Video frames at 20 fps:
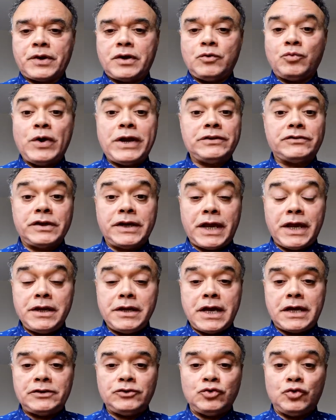weight
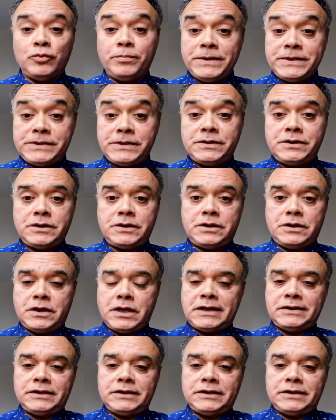gain and obesity,